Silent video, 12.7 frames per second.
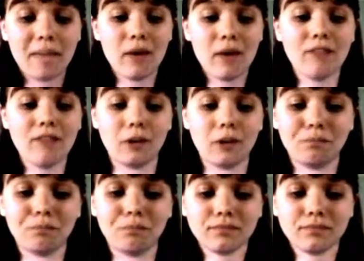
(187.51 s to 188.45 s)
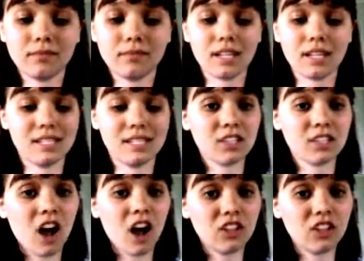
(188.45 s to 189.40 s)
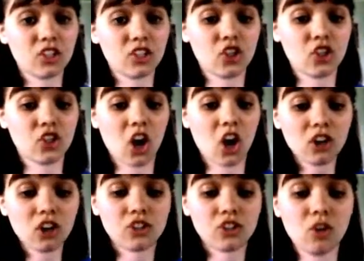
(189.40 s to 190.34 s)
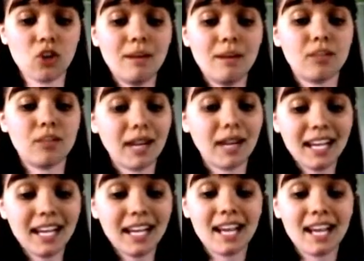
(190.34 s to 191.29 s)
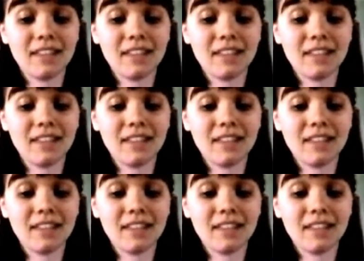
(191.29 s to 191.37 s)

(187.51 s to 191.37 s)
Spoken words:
However, since colleges charge so much money,